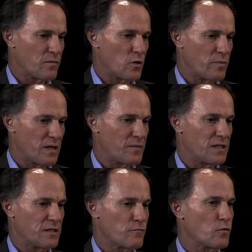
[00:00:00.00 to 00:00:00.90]
Obama,
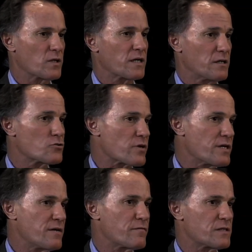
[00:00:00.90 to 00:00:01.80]
and therefore the country,
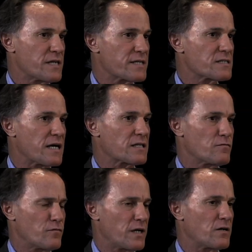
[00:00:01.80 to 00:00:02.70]
if it takes that to
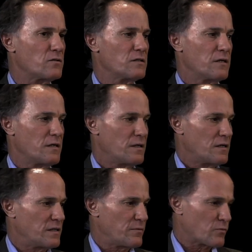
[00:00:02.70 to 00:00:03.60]
fail.
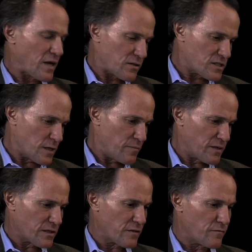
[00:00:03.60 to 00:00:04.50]
They would rather see
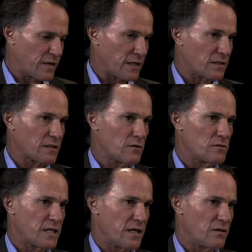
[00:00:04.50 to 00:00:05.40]
America fail and go
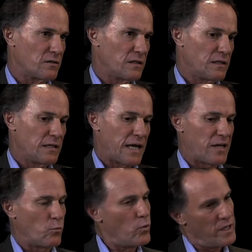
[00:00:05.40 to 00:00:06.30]
down
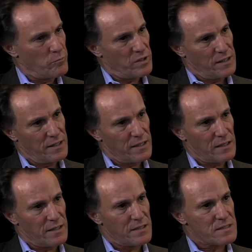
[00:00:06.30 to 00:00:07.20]
and win
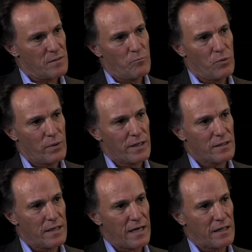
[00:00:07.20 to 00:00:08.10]
politically at some point
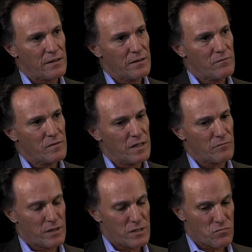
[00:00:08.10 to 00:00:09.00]
than
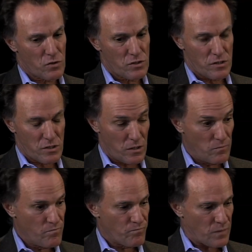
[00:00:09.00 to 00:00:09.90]
vice versa. So
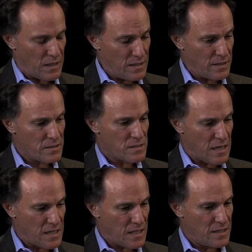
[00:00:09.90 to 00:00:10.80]
I
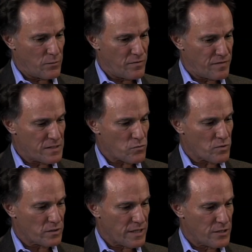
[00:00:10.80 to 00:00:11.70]
think we face a real
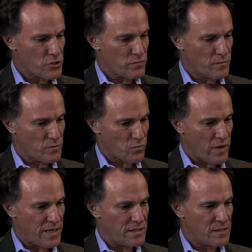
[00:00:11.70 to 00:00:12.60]
danger from the
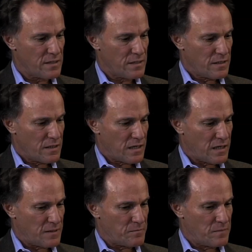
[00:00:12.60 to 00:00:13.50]
right.
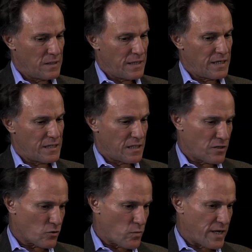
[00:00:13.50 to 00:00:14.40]
In
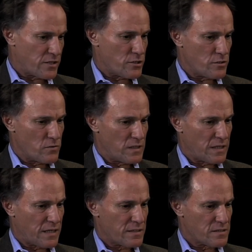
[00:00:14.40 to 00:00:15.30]
another way too, and
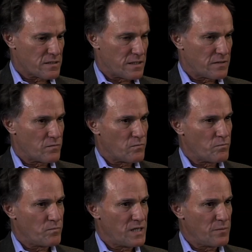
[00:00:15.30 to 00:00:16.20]
that is that
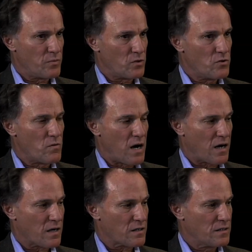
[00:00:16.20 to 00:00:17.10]
people who
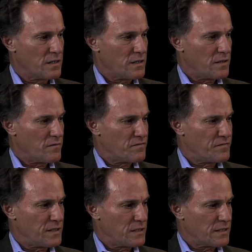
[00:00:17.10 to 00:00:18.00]
are
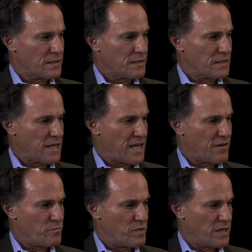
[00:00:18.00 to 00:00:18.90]
feeling that they
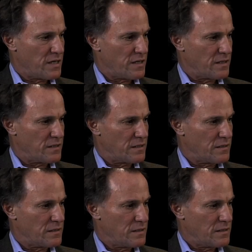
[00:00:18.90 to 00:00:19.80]
have been
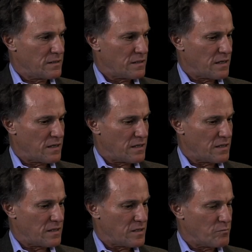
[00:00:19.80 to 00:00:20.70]

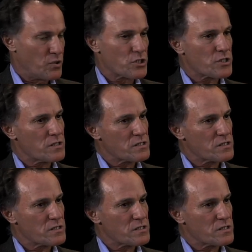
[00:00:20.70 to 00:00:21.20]
pushed to the